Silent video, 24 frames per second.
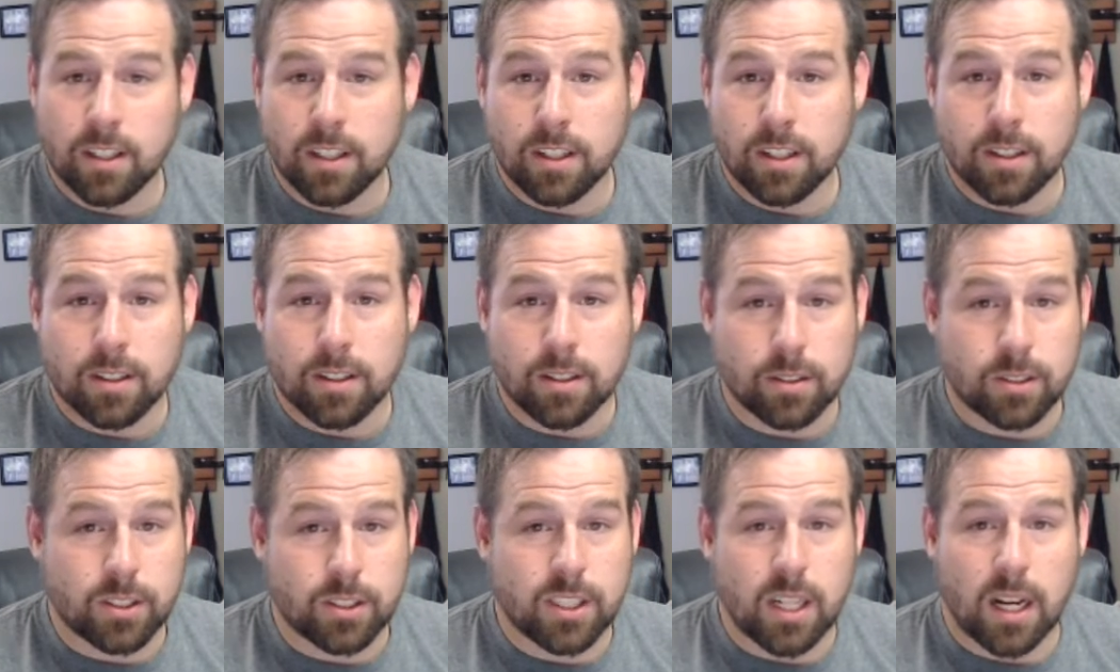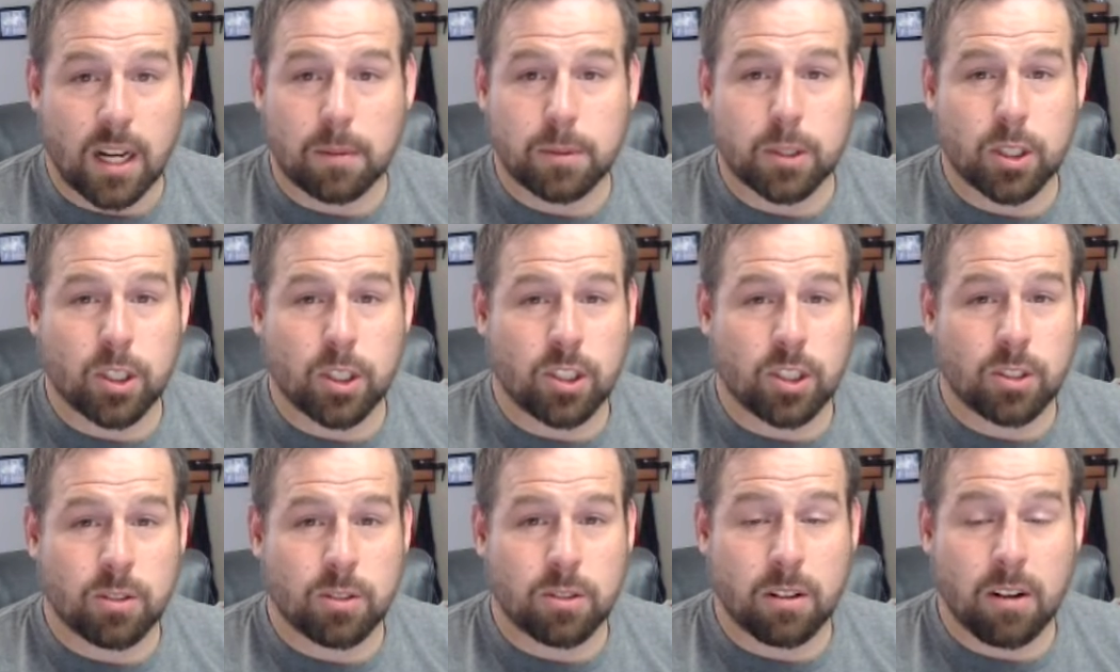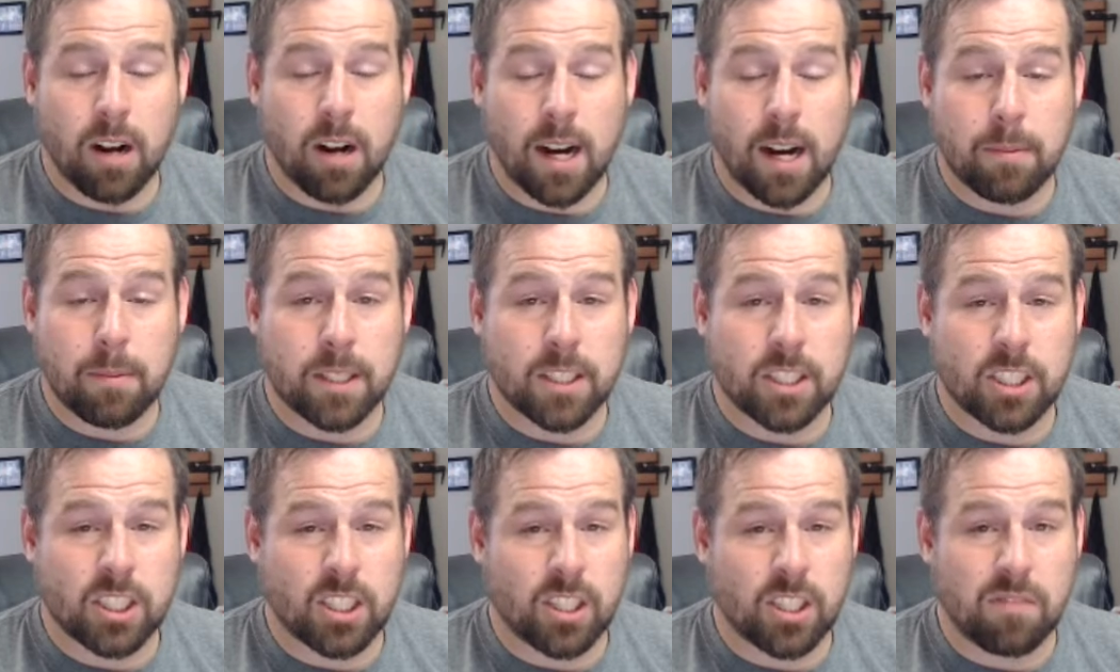Those job search
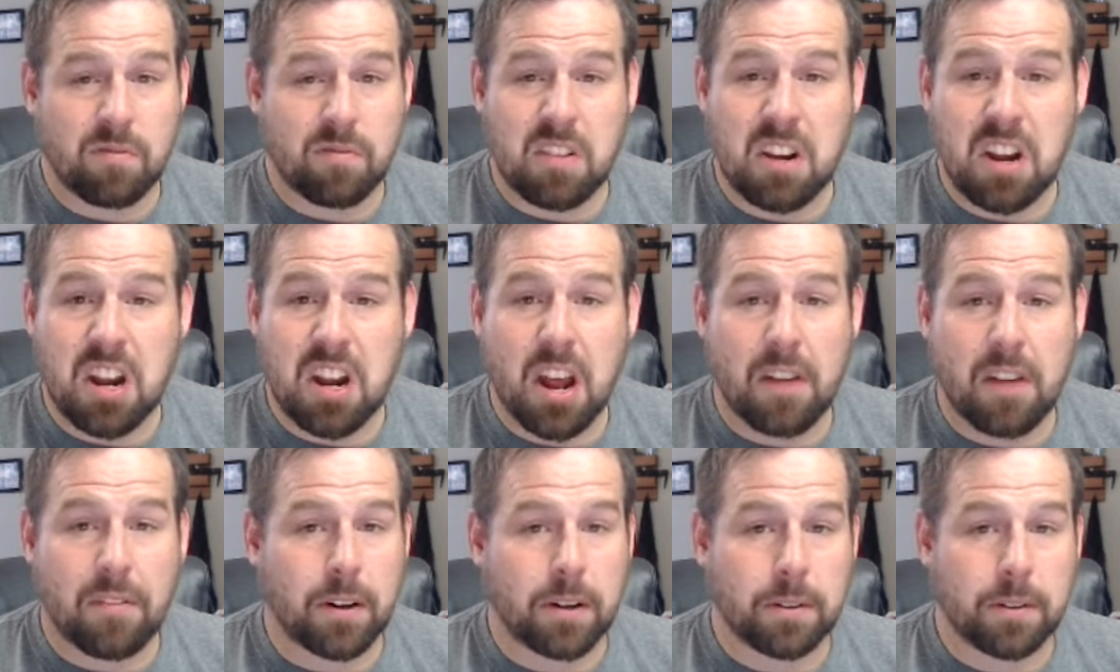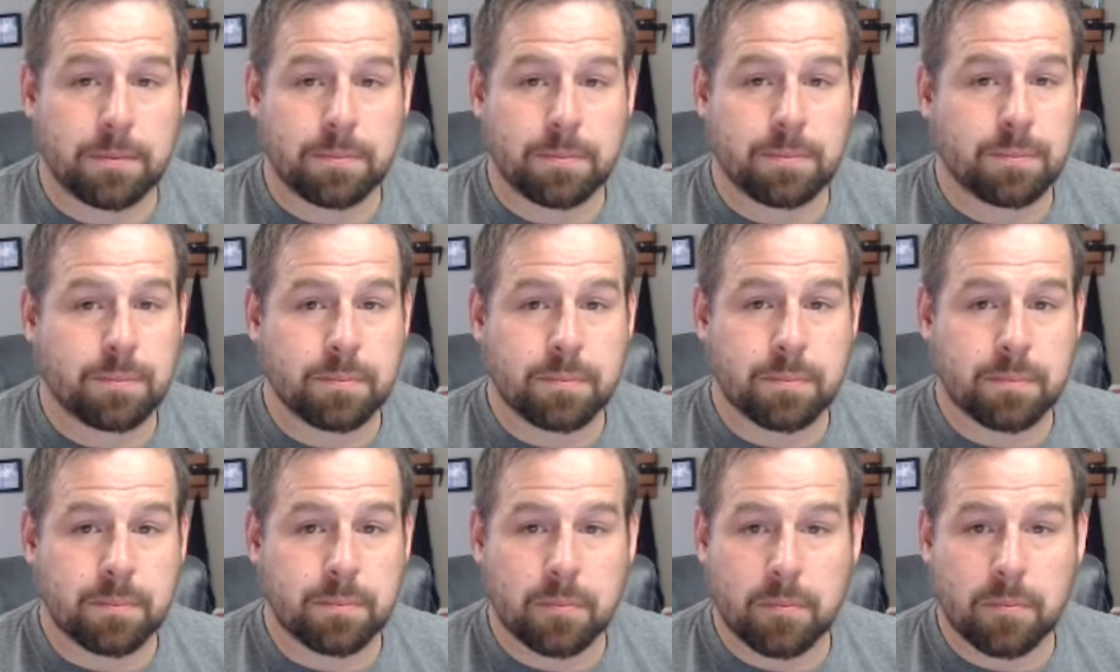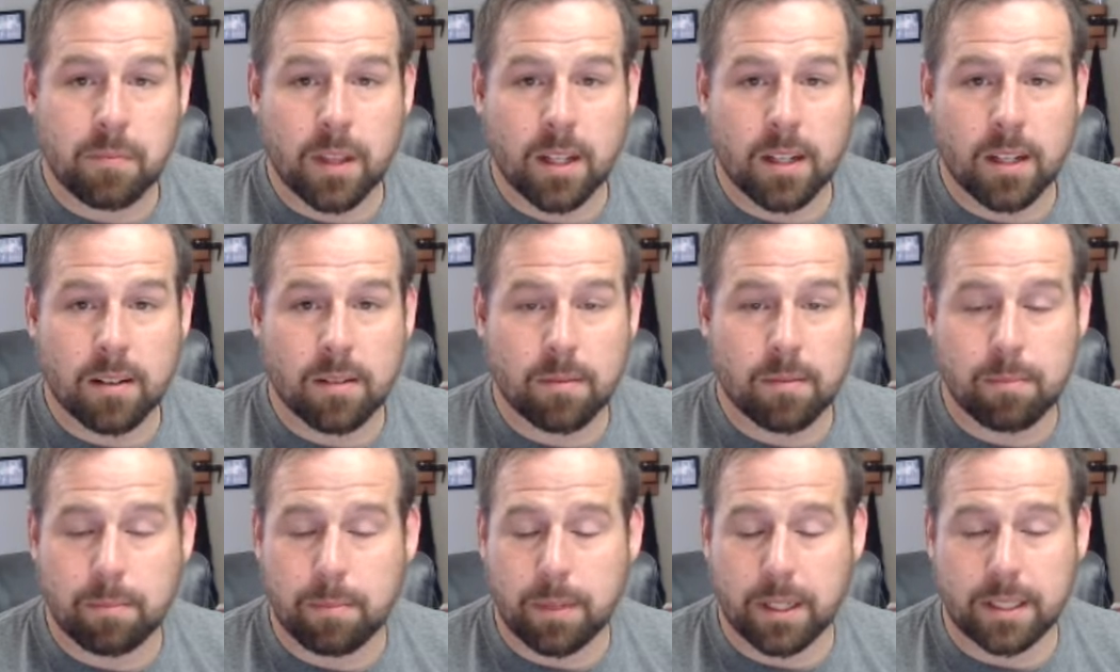requirements should have never
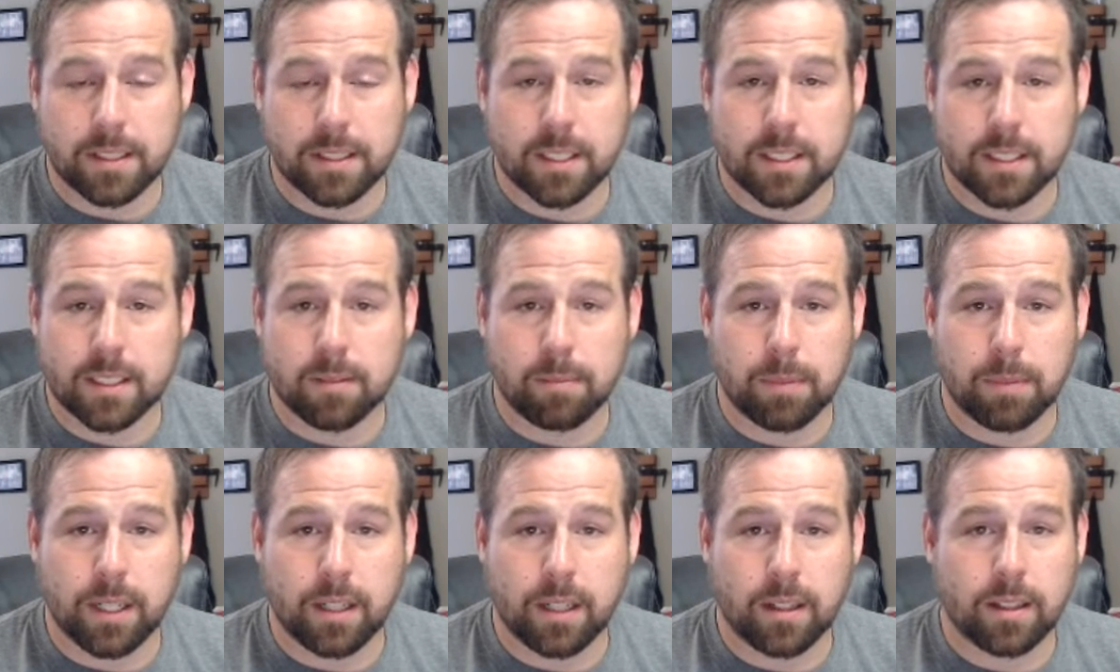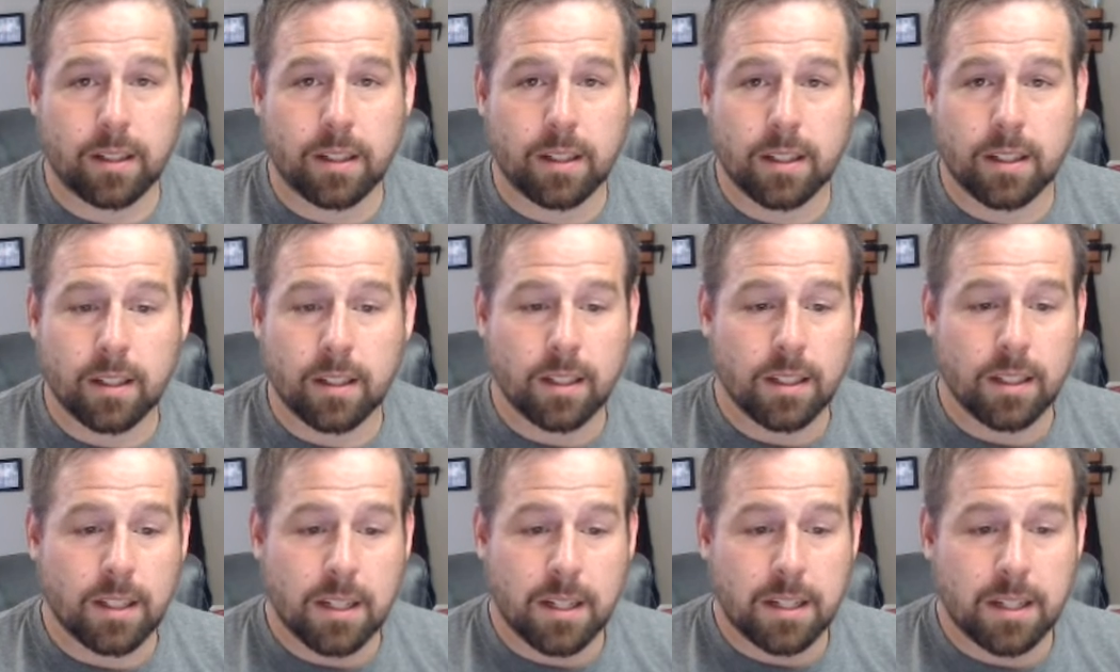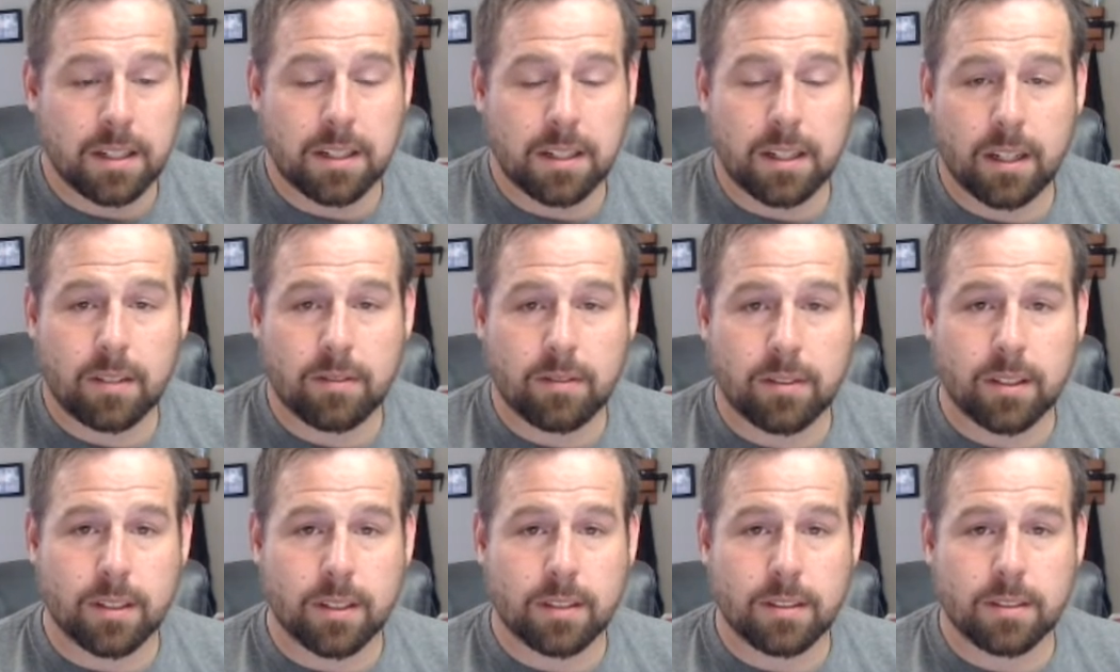been disappeared.
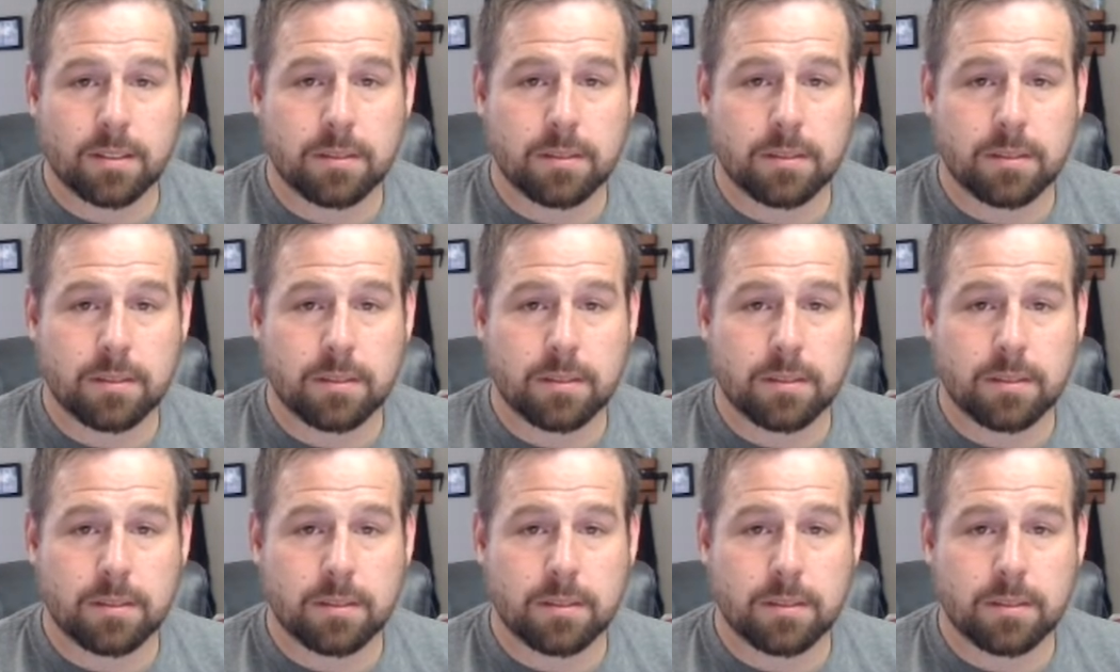Never.